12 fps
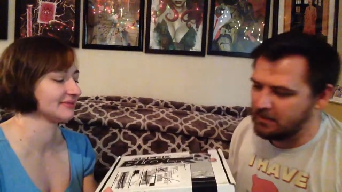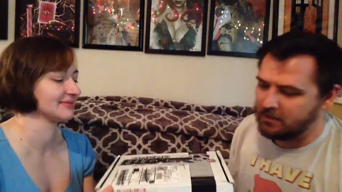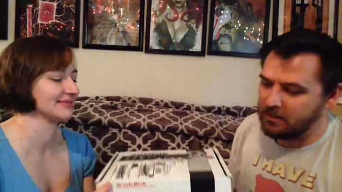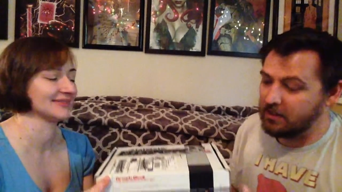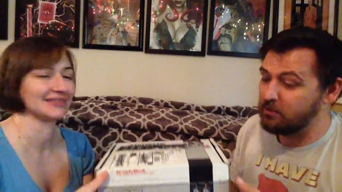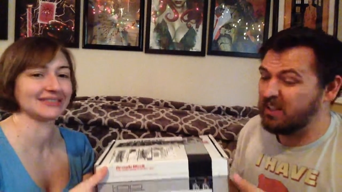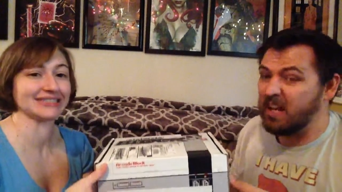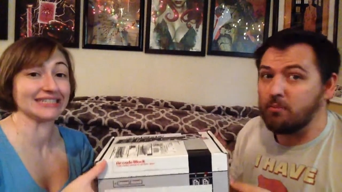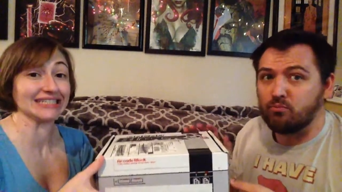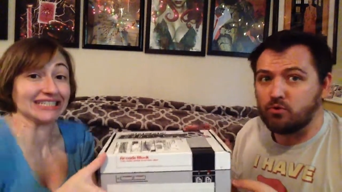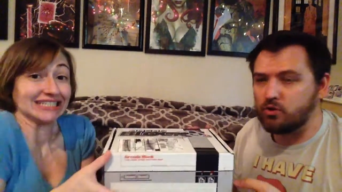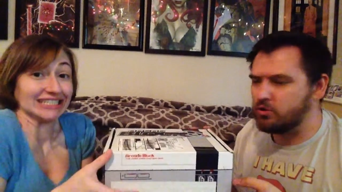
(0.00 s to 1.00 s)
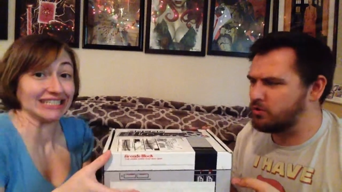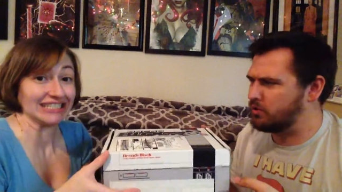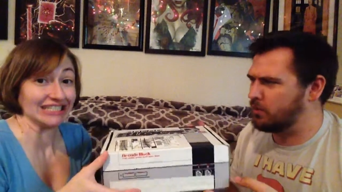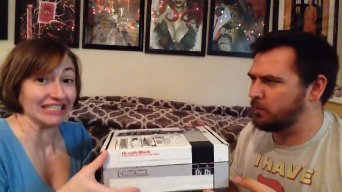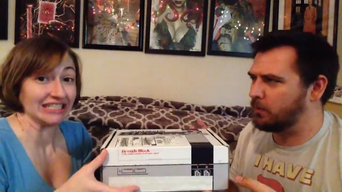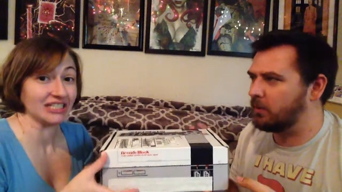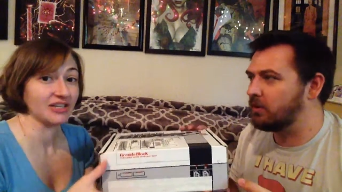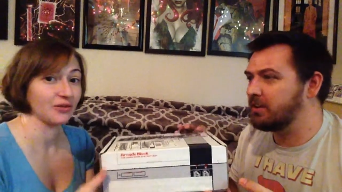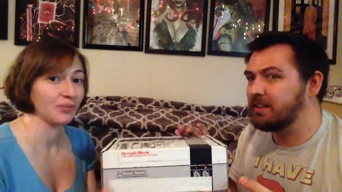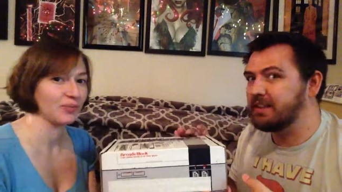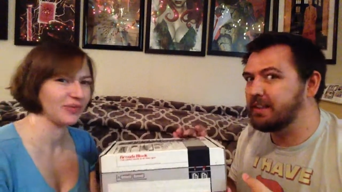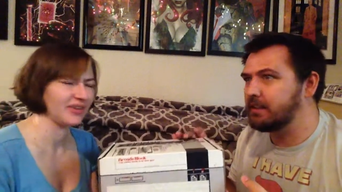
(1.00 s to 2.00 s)
Speaker 1: So this one came super
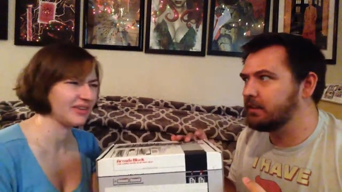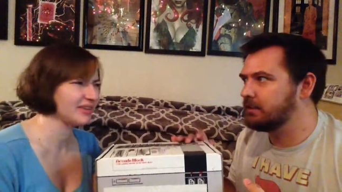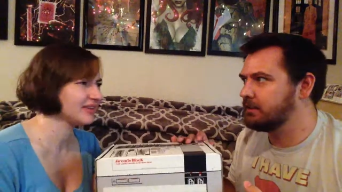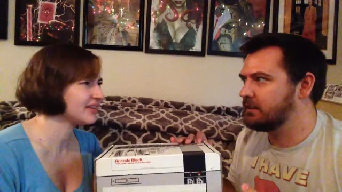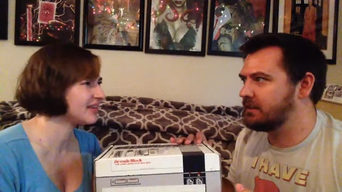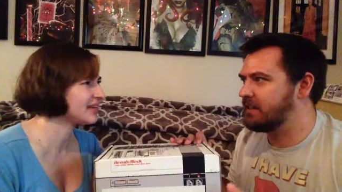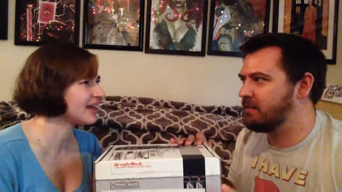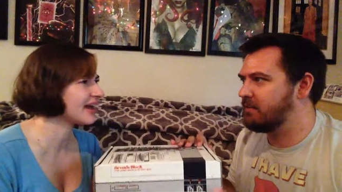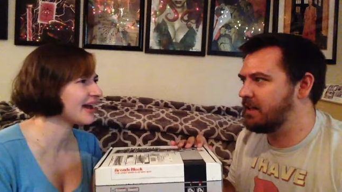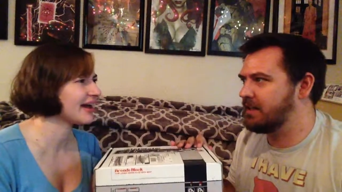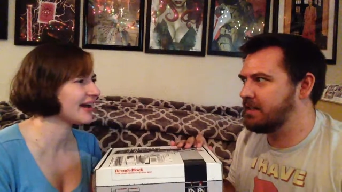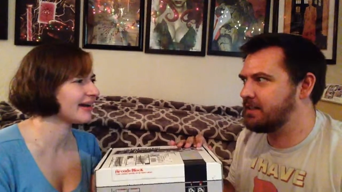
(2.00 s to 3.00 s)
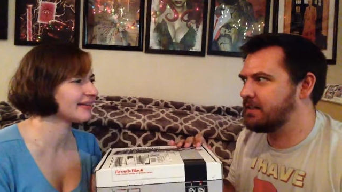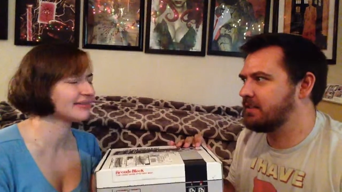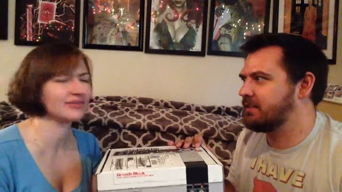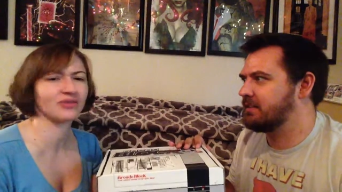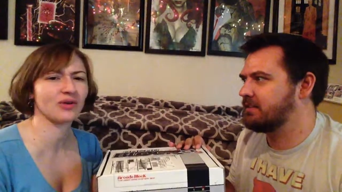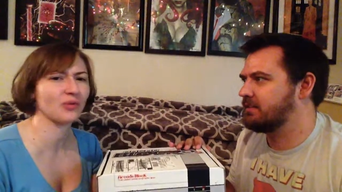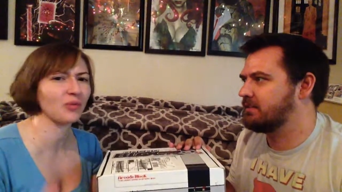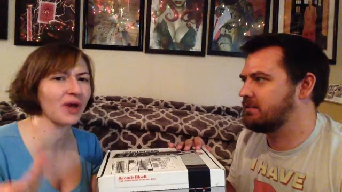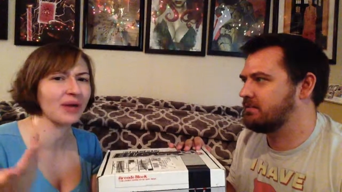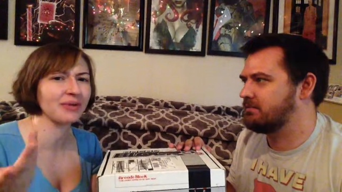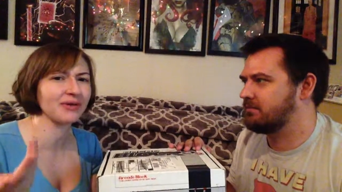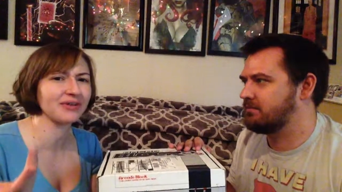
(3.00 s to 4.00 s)
early. Seemed yeah. like.
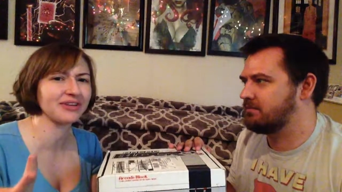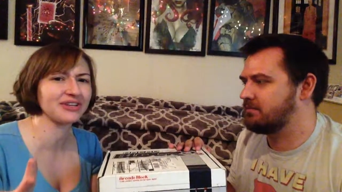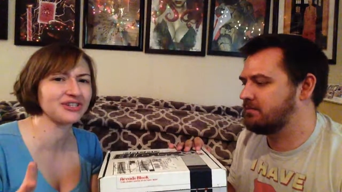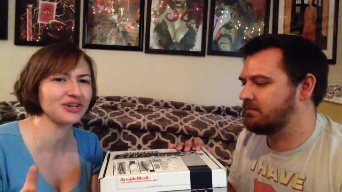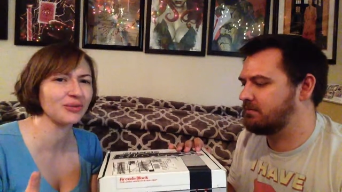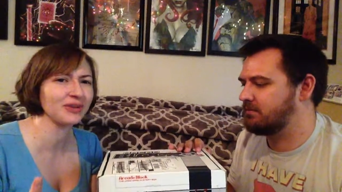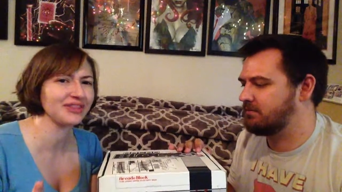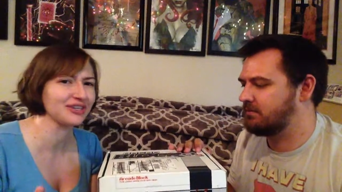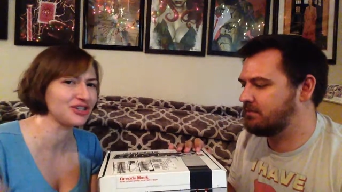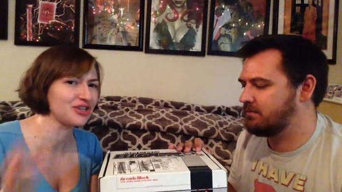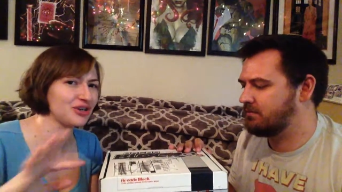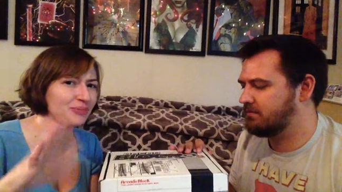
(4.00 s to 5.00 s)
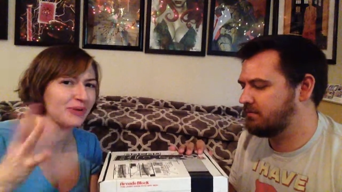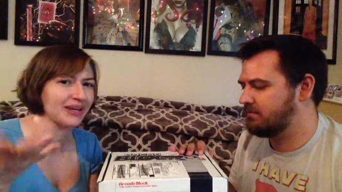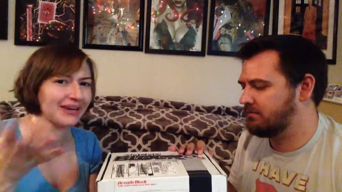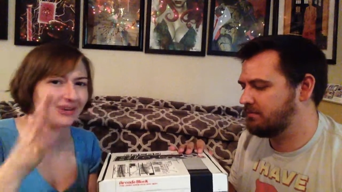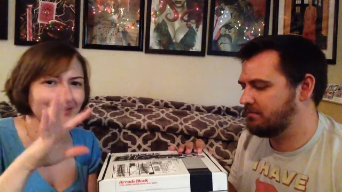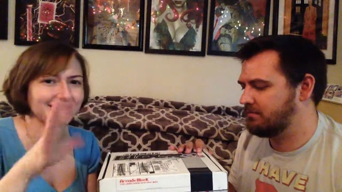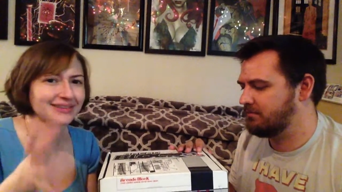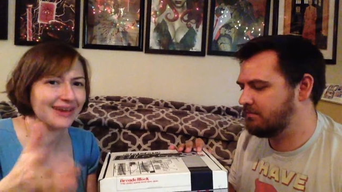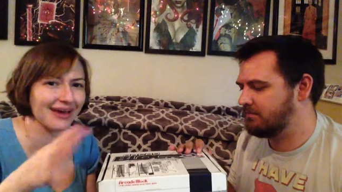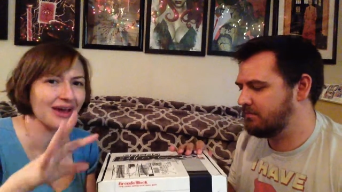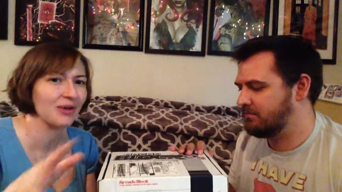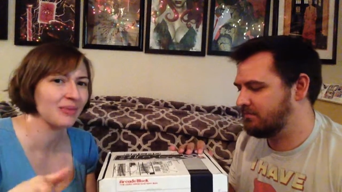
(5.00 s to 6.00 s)
Speaker 2: I'm not really sure what the shipping
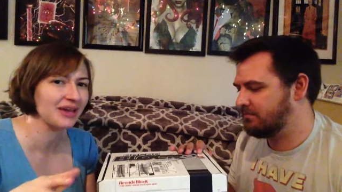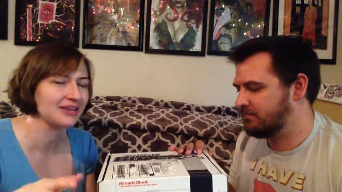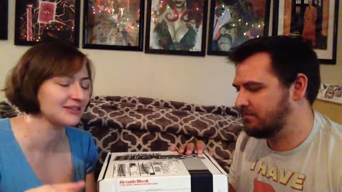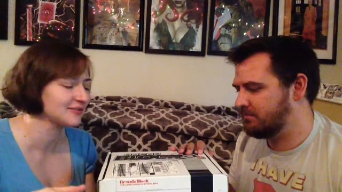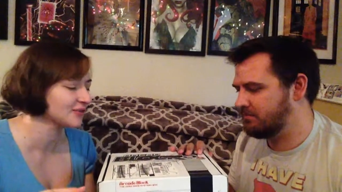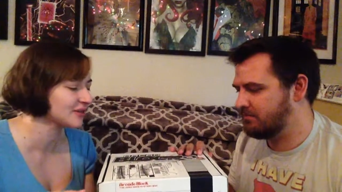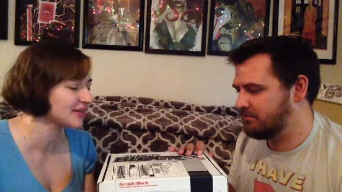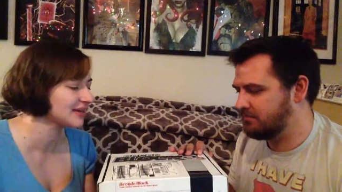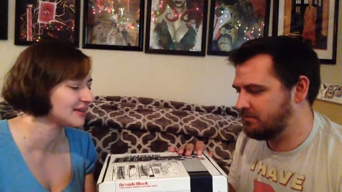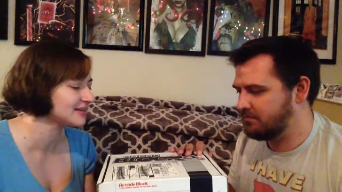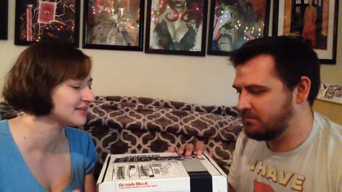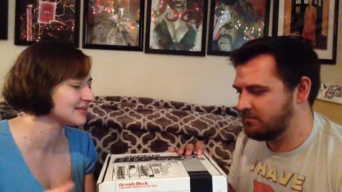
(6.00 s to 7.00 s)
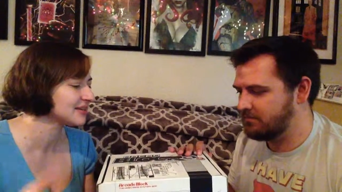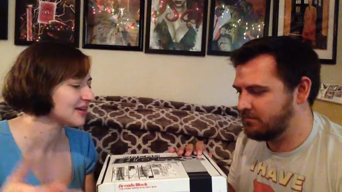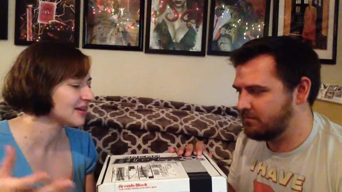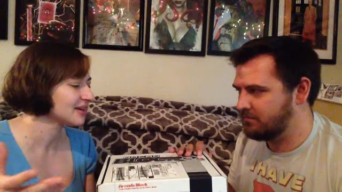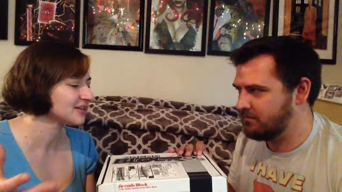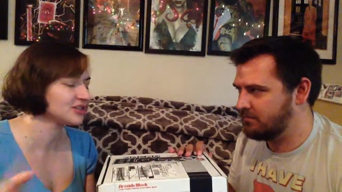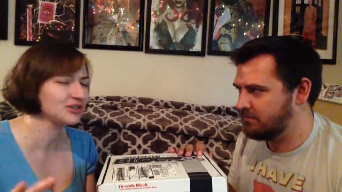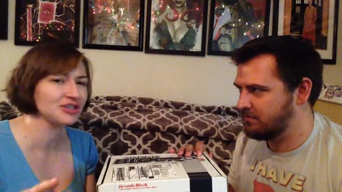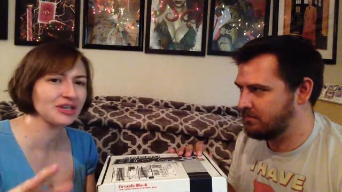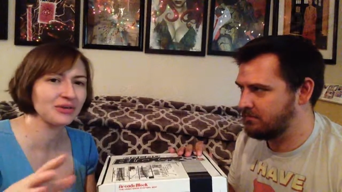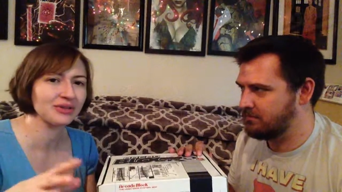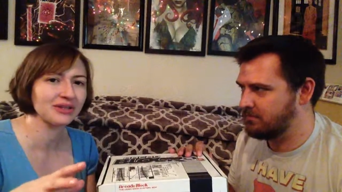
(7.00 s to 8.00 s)
time is for these, because
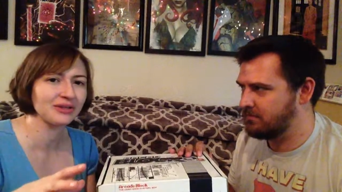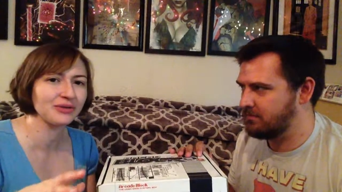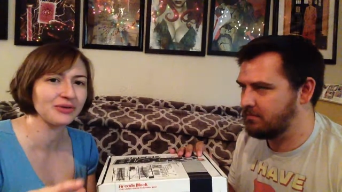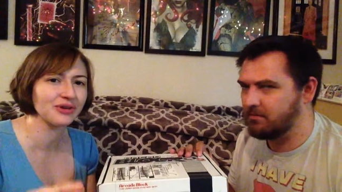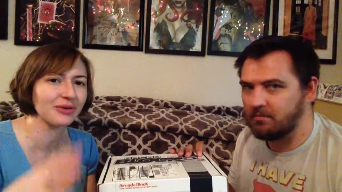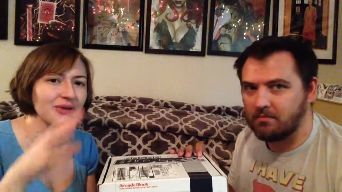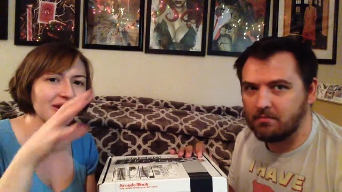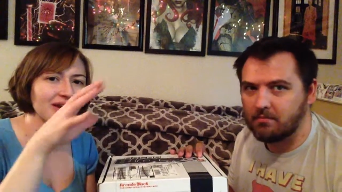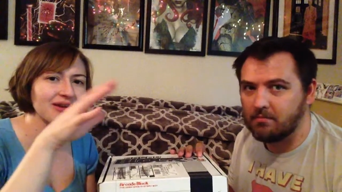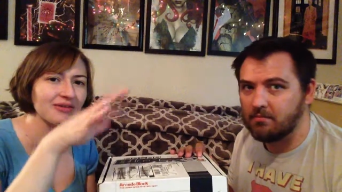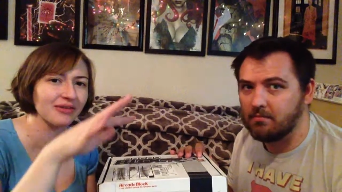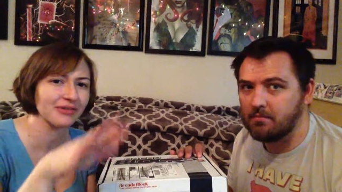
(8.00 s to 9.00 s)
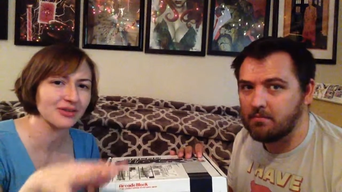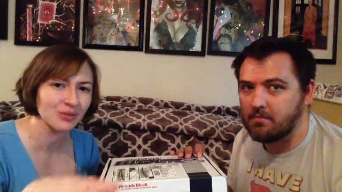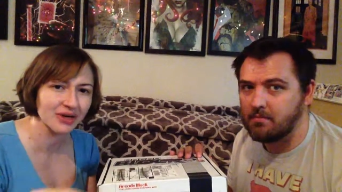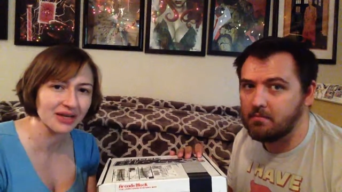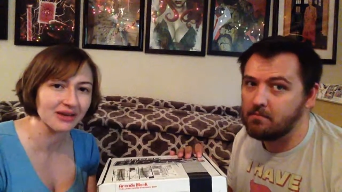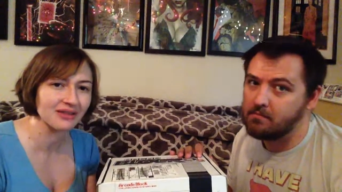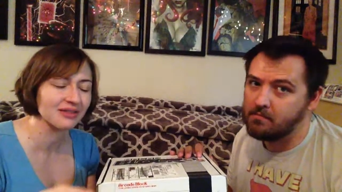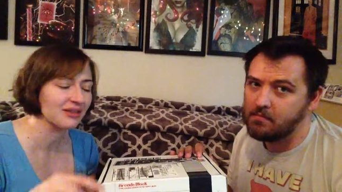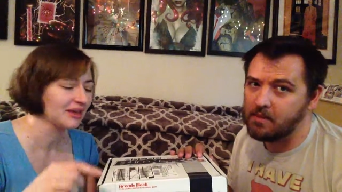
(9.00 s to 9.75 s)
usually with the loot crate we got it around the twentieth.